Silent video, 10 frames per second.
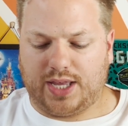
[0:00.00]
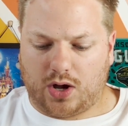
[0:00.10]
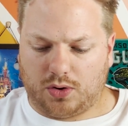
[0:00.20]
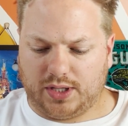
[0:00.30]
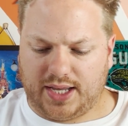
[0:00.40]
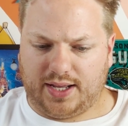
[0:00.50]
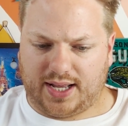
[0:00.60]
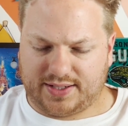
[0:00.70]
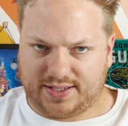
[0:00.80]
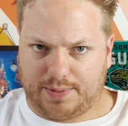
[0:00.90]
The only
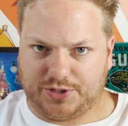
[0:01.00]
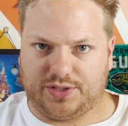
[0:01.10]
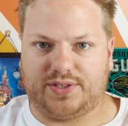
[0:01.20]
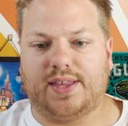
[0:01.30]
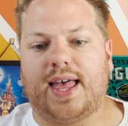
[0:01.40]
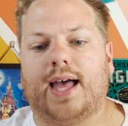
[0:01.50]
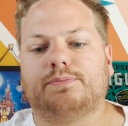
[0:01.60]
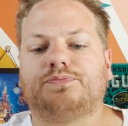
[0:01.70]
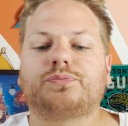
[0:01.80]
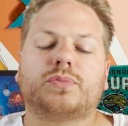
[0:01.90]
exceptions to that
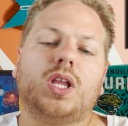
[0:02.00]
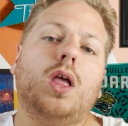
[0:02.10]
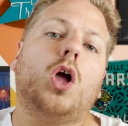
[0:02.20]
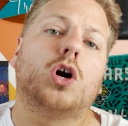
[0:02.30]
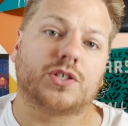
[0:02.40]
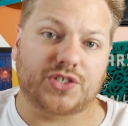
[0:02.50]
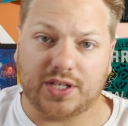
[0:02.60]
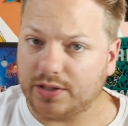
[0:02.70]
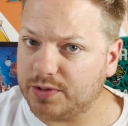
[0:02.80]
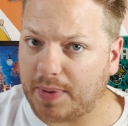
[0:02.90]
are
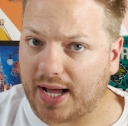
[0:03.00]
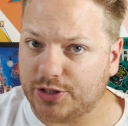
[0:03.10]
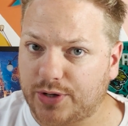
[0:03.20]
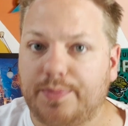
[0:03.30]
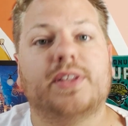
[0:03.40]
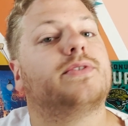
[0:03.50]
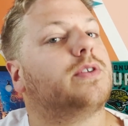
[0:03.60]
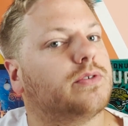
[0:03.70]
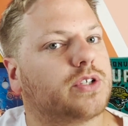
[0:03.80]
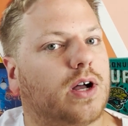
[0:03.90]
still spa treatments.
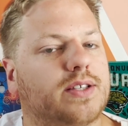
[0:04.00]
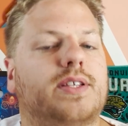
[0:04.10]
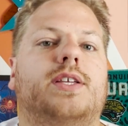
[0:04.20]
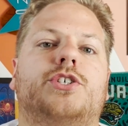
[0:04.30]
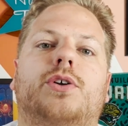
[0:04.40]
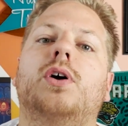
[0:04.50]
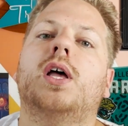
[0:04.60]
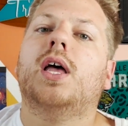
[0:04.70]
Those cost additional.